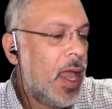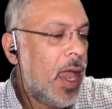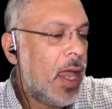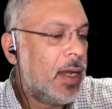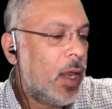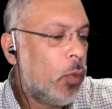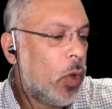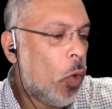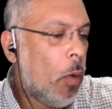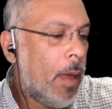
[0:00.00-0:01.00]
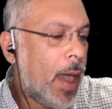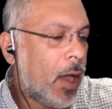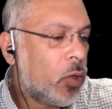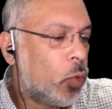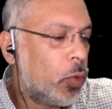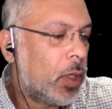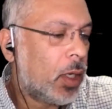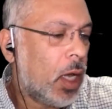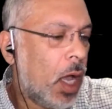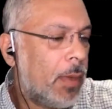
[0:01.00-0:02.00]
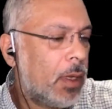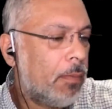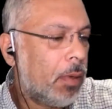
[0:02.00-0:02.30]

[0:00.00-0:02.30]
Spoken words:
And then we go back to the comment